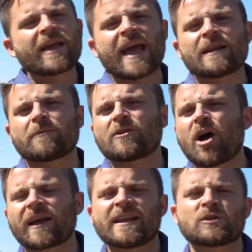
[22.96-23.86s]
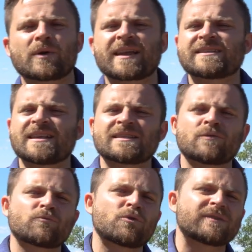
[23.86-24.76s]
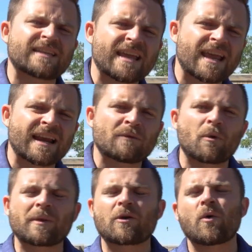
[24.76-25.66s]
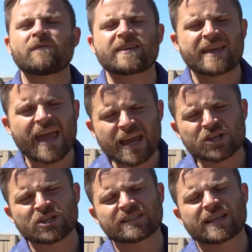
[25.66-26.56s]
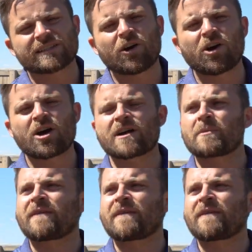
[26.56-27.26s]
We end up not getting into a consistent routine, and when we go on vacations, it gets hard, and